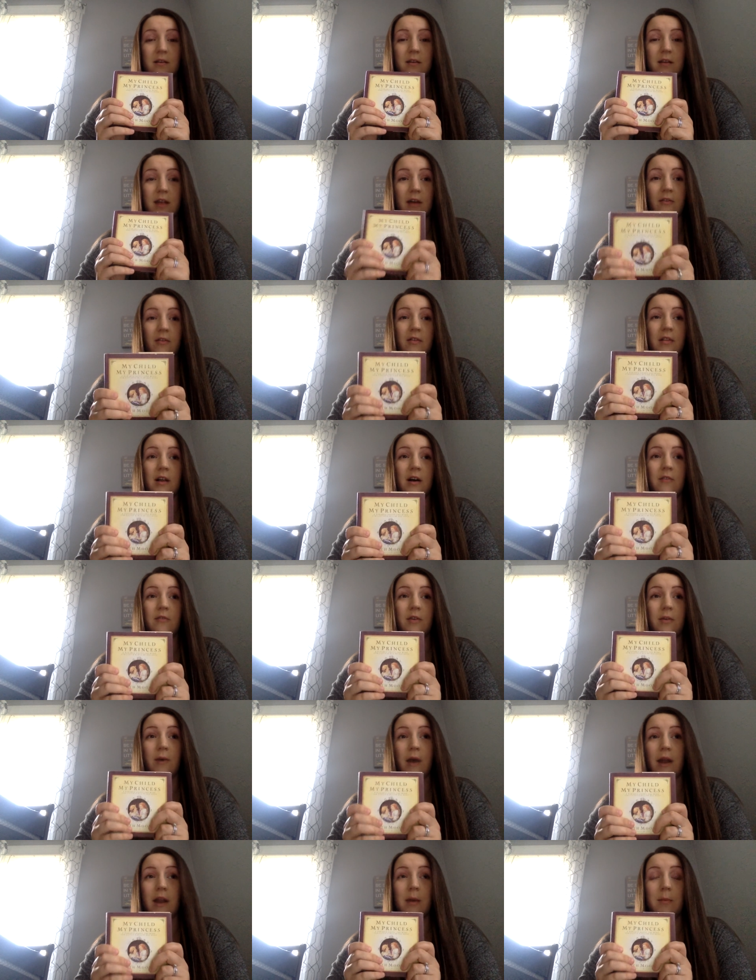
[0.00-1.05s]
never love
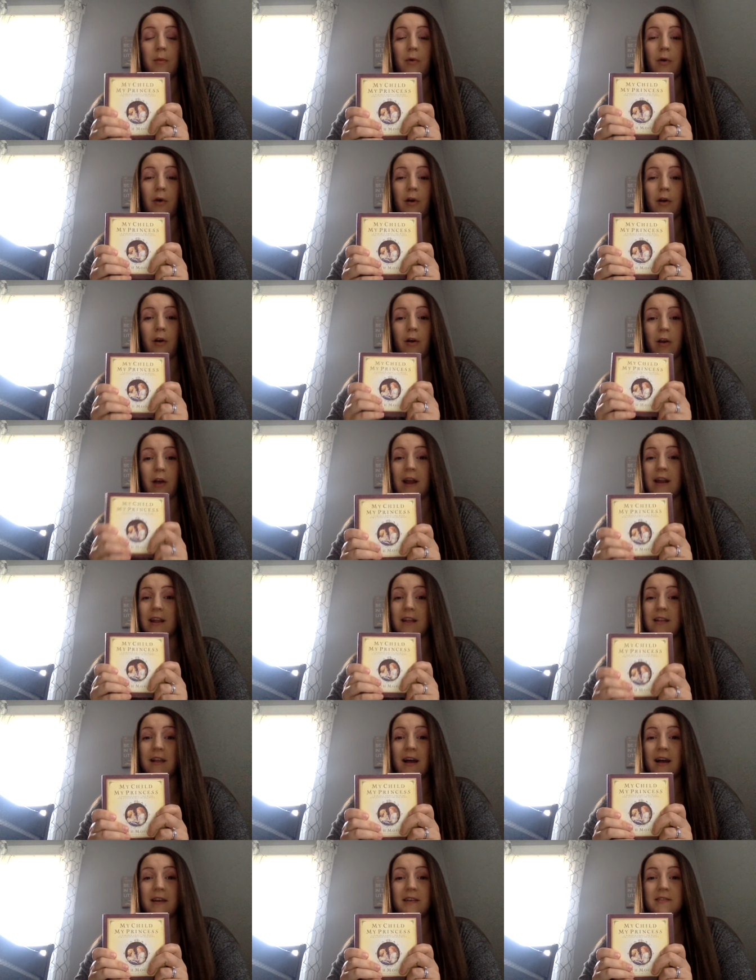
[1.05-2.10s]
you any more or any
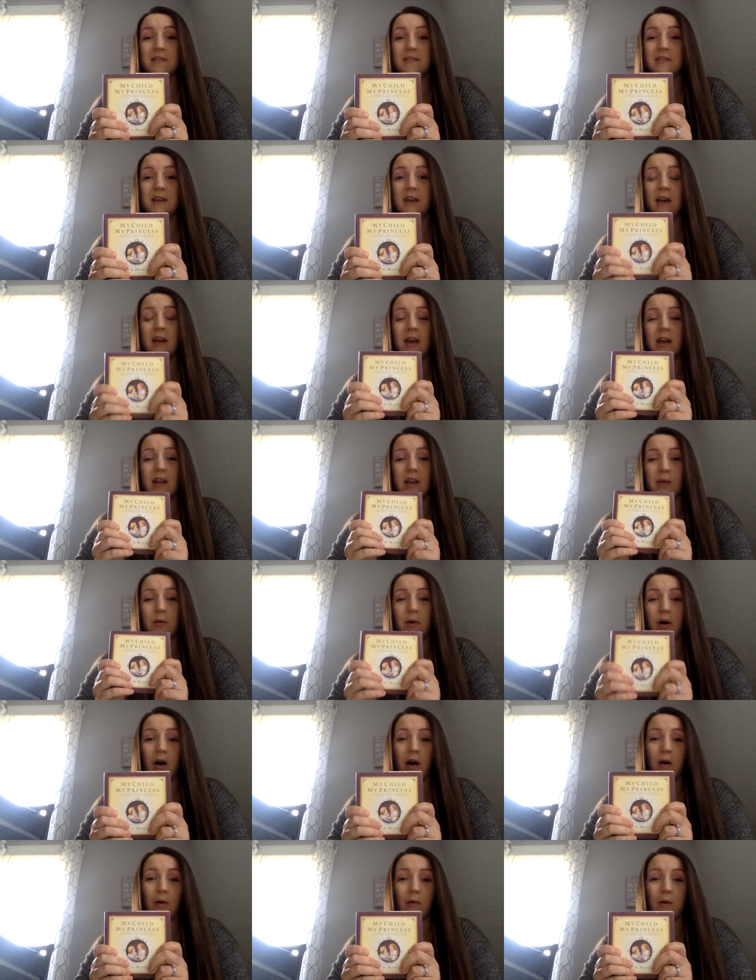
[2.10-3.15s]
less, and He will
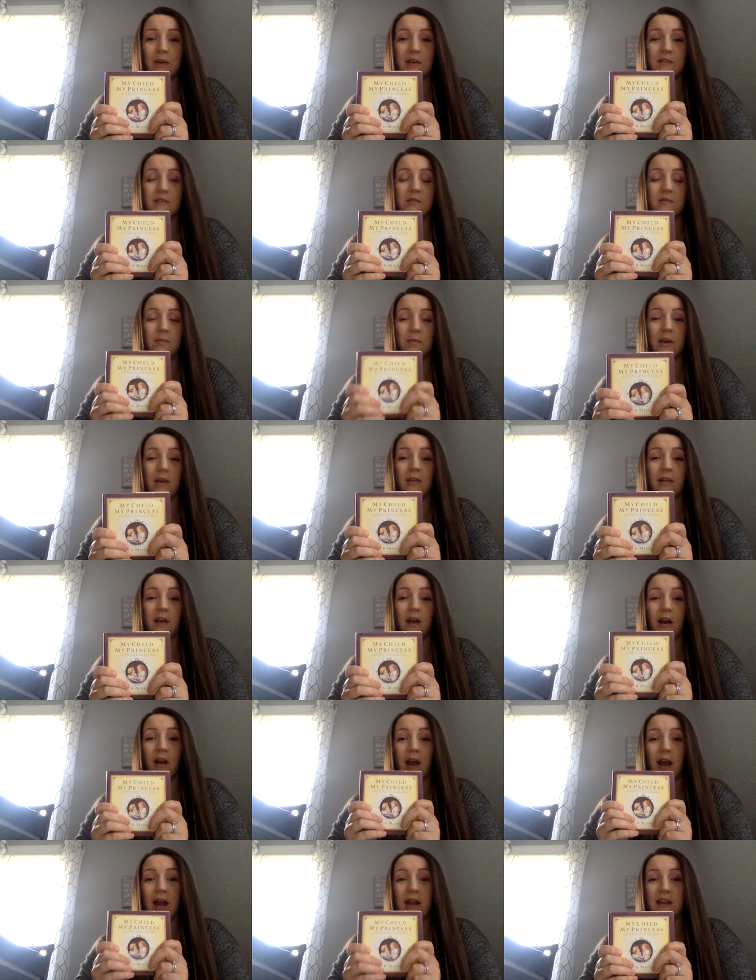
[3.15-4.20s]
always be
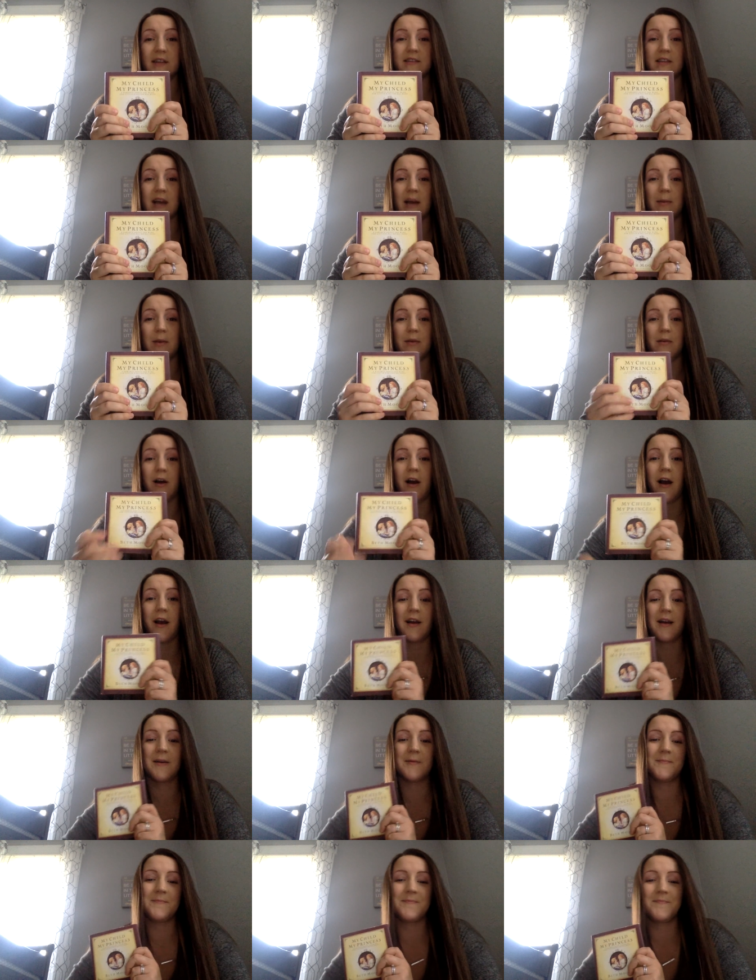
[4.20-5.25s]
there anytime you
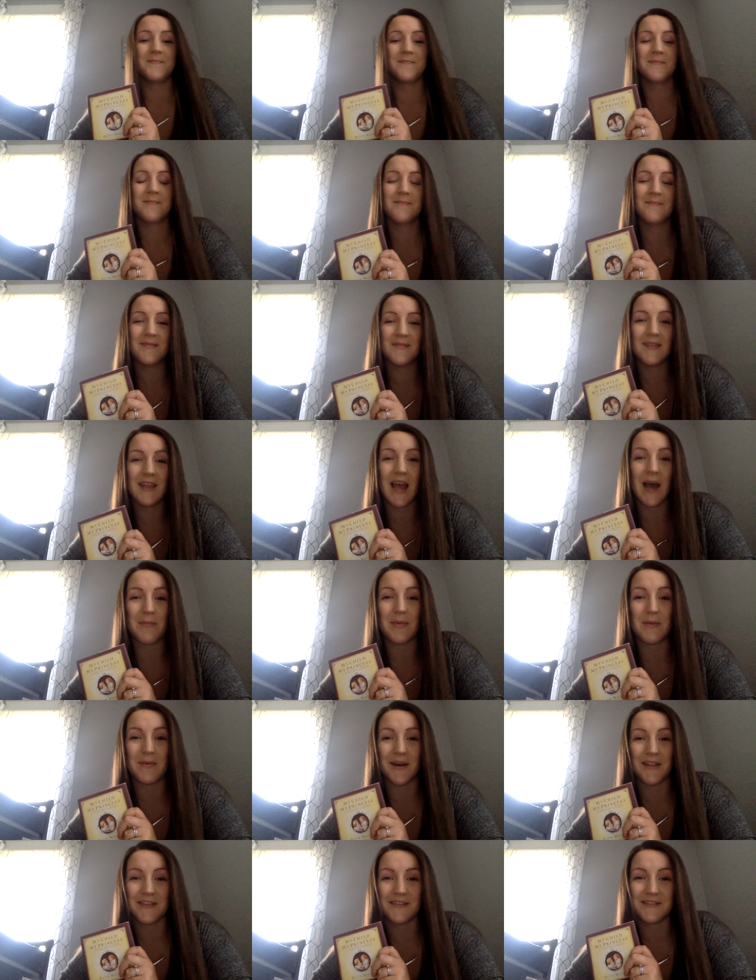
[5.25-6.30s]
knock.
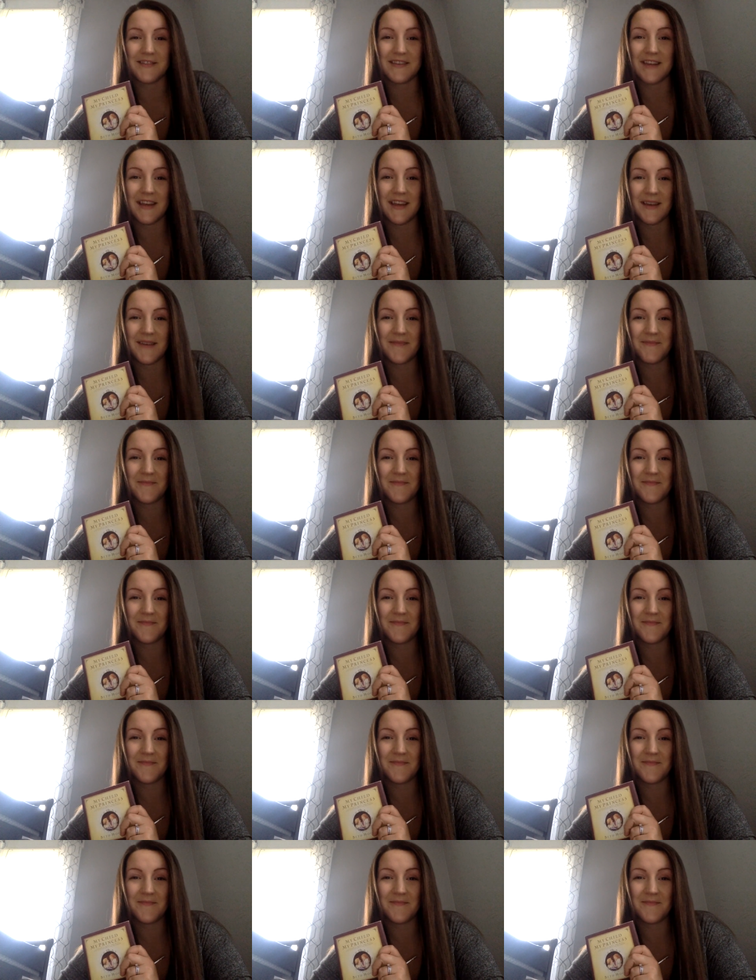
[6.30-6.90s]
Happy Mother's Day.